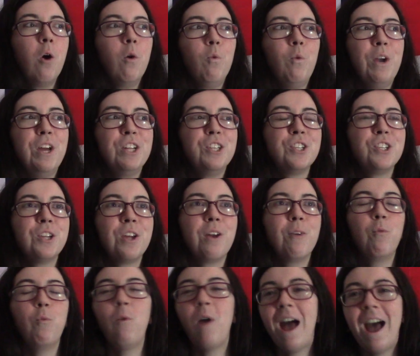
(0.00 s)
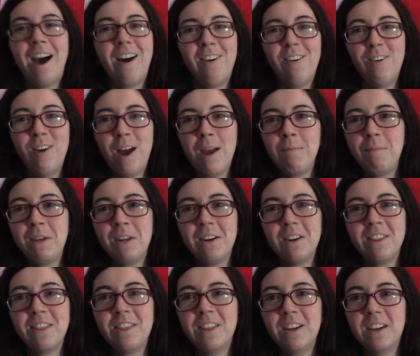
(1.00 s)
which wow, I
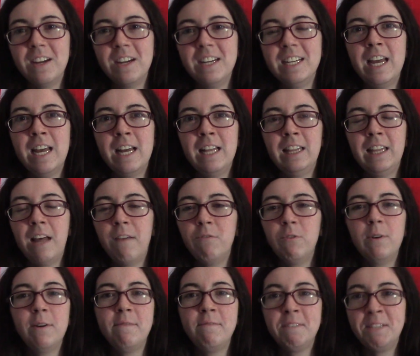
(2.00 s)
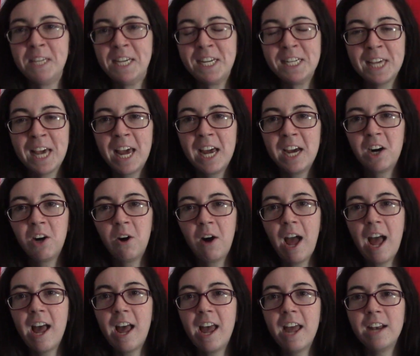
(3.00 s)
mean the level of detail
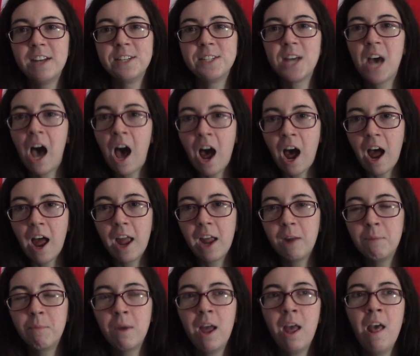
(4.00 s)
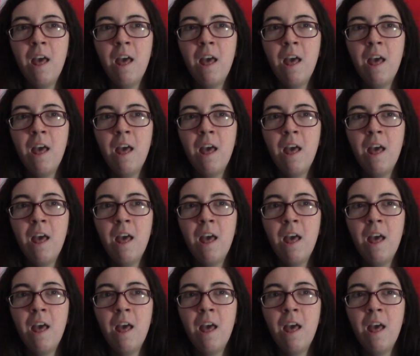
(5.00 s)
and time